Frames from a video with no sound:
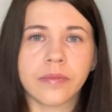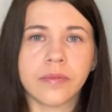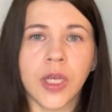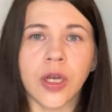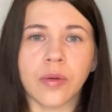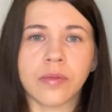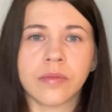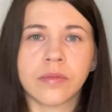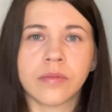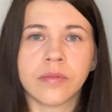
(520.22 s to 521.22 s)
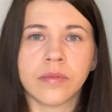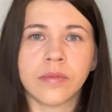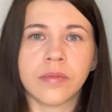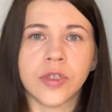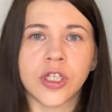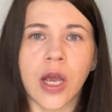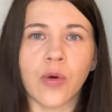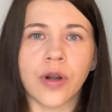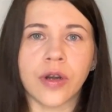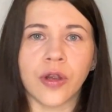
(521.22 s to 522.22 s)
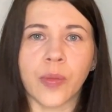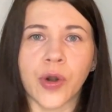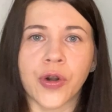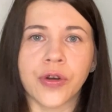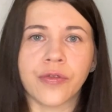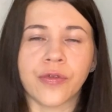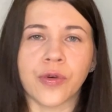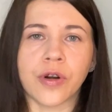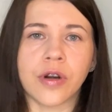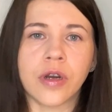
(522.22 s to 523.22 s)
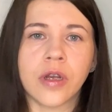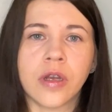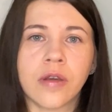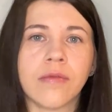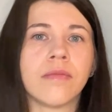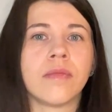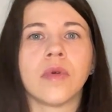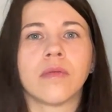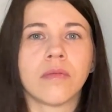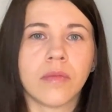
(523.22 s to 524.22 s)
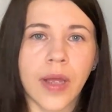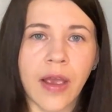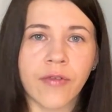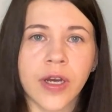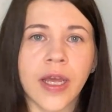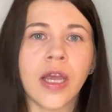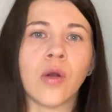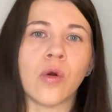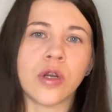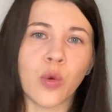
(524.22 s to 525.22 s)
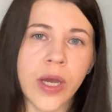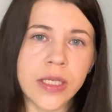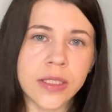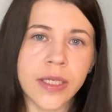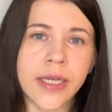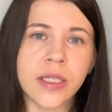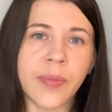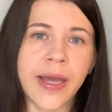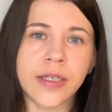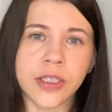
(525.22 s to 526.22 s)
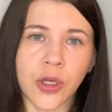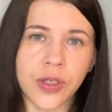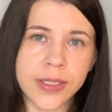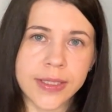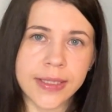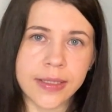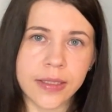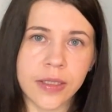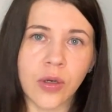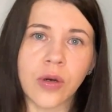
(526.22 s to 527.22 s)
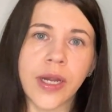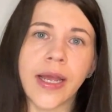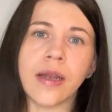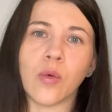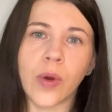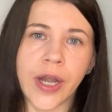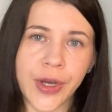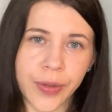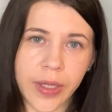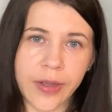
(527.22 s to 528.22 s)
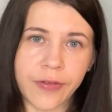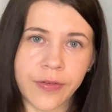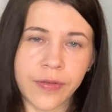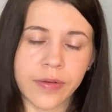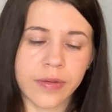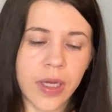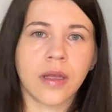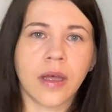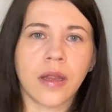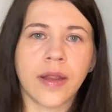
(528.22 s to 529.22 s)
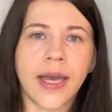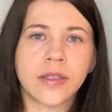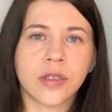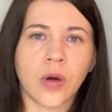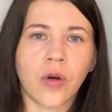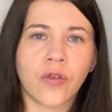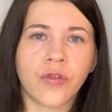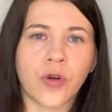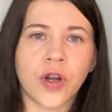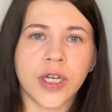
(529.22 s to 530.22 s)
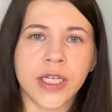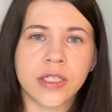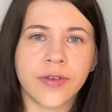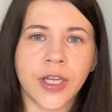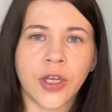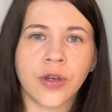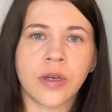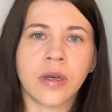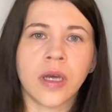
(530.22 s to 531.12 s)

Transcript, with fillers: you know, shower your bird for every day or twice a day, depending on the season and where you live. That's all for this video.